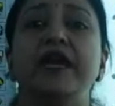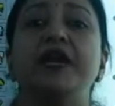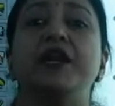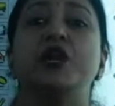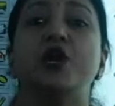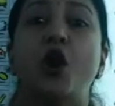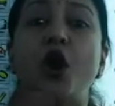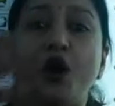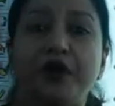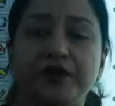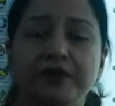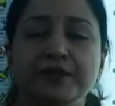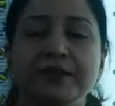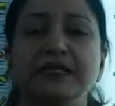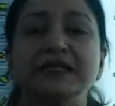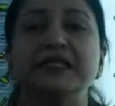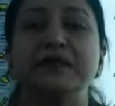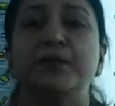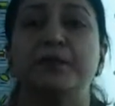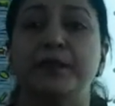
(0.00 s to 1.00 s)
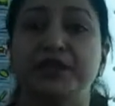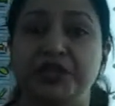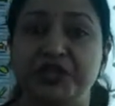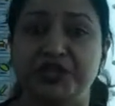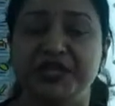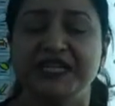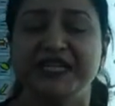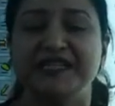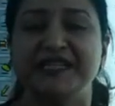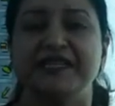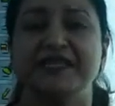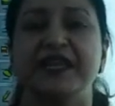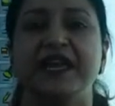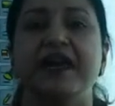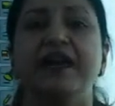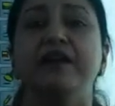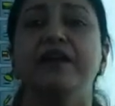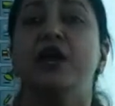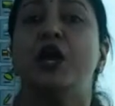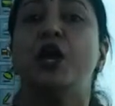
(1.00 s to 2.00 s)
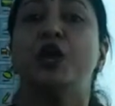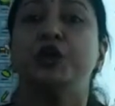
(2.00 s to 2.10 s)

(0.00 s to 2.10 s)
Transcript: enormous machines, their